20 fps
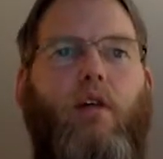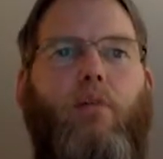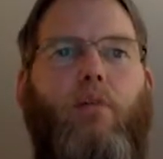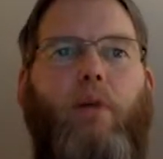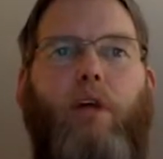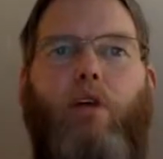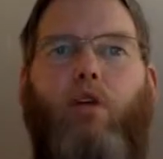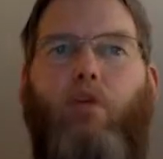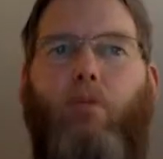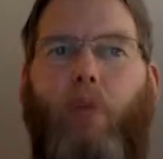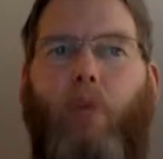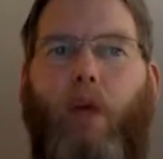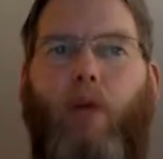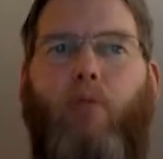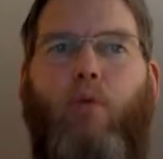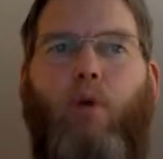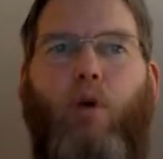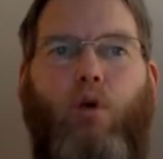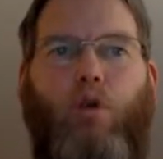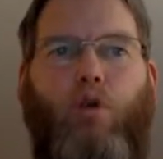But you may
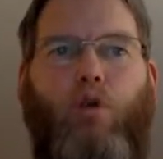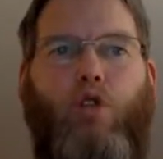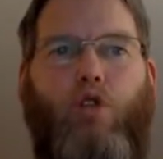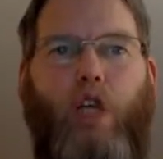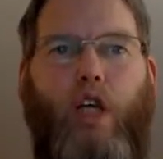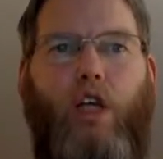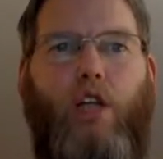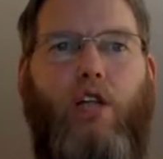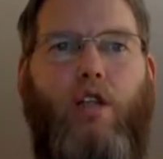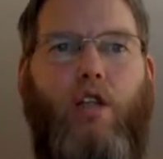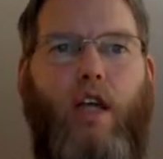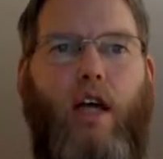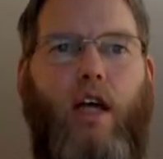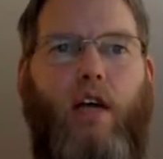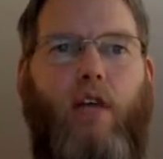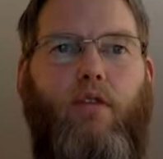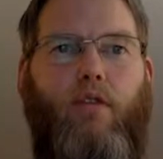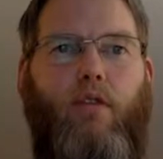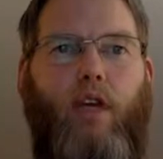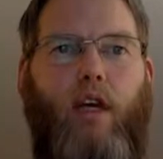want to change
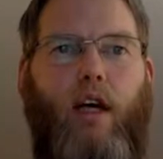that,